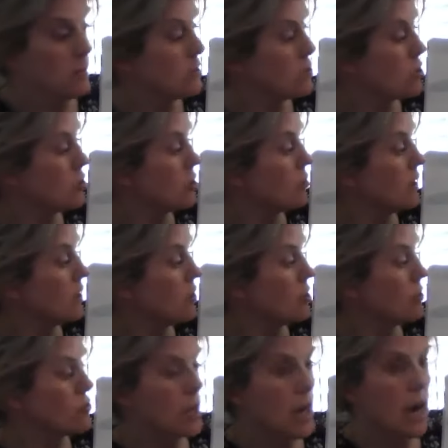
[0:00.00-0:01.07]
So you can
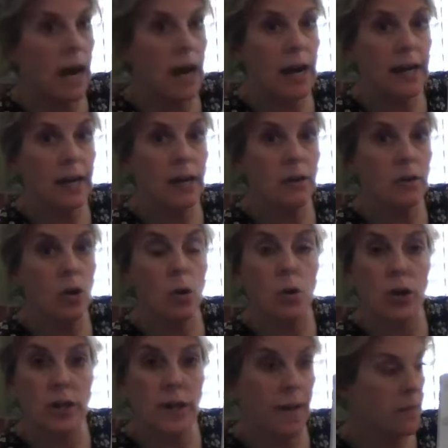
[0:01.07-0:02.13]
use I
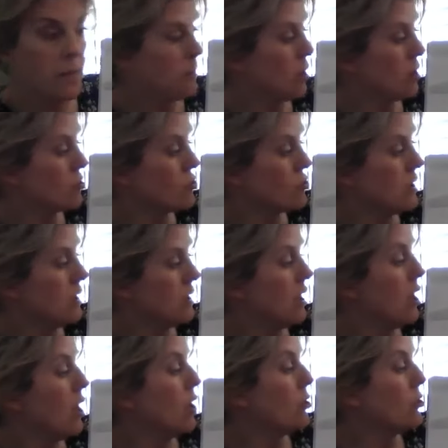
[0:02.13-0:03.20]
or another person.
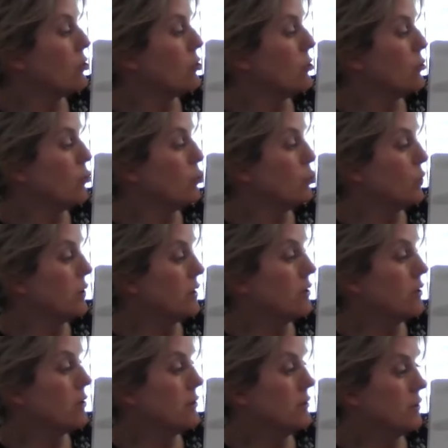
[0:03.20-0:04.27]
You
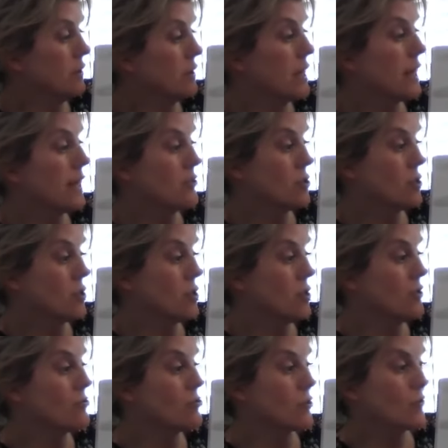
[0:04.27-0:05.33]
will need to
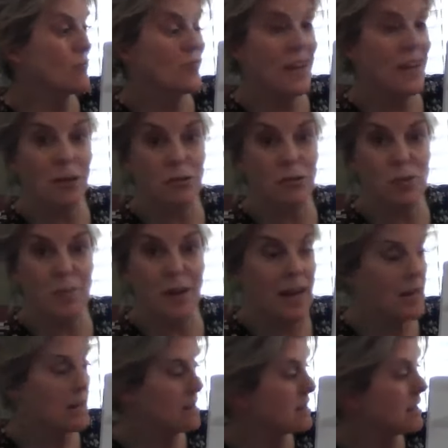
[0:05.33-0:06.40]
use your finger
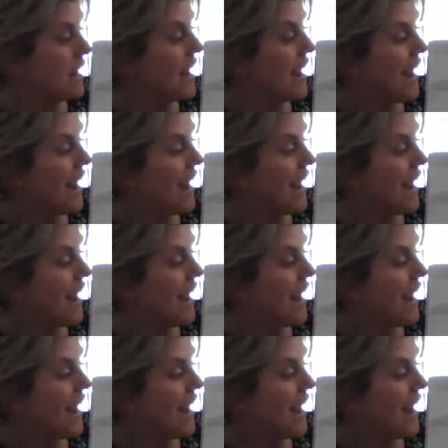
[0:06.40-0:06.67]
space.